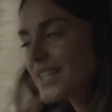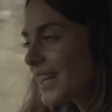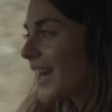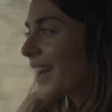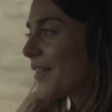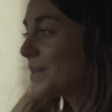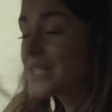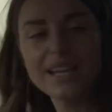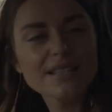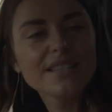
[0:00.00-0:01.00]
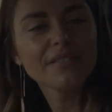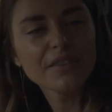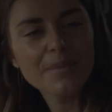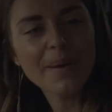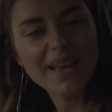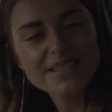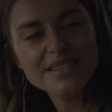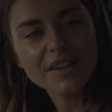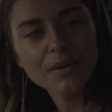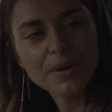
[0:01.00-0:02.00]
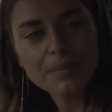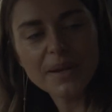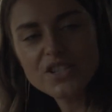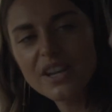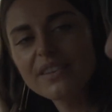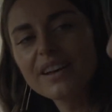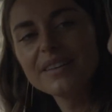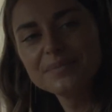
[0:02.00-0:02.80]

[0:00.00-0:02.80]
Deck. I've been dancing for the past year with Cheva.